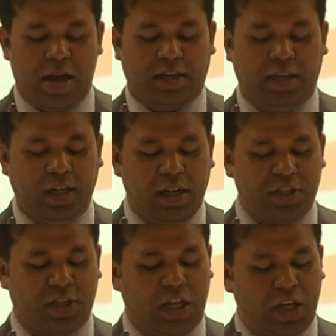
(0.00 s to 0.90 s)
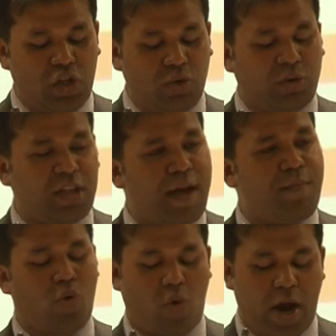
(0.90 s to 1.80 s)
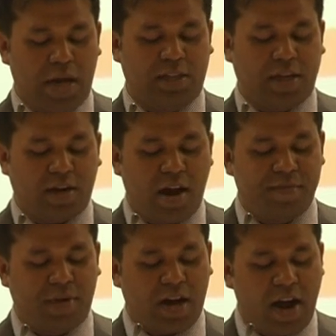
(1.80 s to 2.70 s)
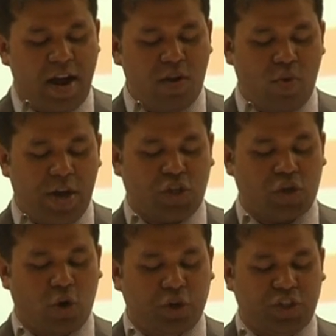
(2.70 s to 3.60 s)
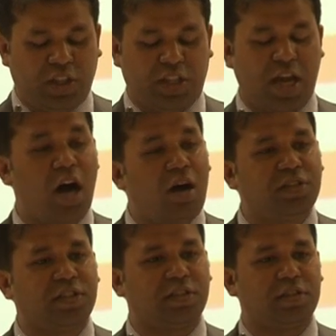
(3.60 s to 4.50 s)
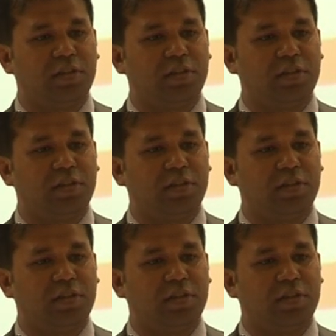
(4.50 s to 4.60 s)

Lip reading: killed, injured them while the Rakhine were torching their houses.